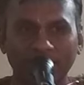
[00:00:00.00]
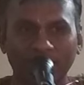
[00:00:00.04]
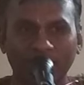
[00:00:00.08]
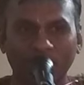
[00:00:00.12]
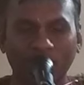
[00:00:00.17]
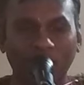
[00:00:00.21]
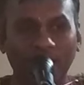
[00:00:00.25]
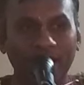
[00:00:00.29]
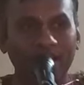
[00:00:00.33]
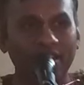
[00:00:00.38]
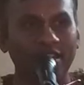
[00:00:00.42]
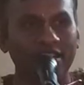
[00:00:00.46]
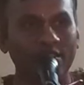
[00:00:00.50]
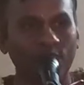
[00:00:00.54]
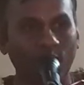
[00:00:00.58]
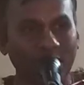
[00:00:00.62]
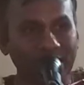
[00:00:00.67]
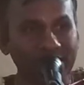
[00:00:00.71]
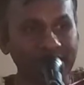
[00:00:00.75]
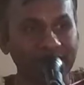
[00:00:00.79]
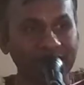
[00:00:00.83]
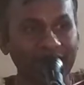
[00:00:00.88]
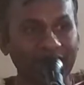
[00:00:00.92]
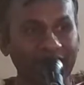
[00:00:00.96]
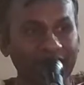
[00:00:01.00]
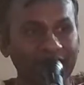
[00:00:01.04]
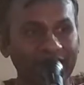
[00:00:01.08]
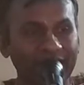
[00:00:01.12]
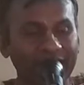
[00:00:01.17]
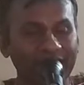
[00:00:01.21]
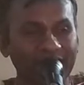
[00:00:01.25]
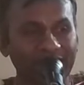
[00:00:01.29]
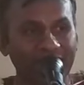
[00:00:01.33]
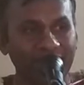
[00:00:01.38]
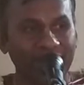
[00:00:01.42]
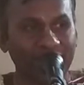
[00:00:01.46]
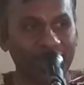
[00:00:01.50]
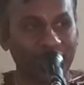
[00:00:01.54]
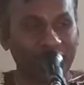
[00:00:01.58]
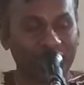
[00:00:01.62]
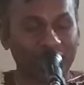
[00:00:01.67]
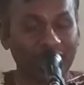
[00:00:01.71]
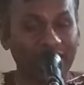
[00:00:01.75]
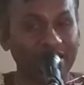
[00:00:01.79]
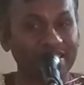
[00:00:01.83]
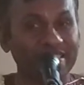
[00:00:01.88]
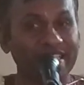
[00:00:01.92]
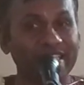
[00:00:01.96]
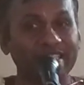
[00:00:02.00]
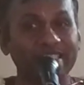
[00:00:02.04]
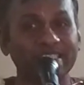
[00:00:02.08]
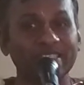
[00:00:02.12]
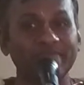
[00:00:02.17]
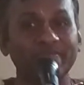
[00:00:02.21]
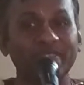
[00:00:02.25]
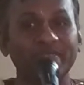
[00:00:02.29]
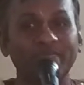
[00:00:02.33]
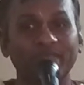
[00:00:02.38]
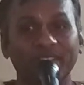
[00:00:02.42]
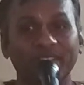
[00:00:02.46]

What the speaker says: While in one side, Krishna is extremely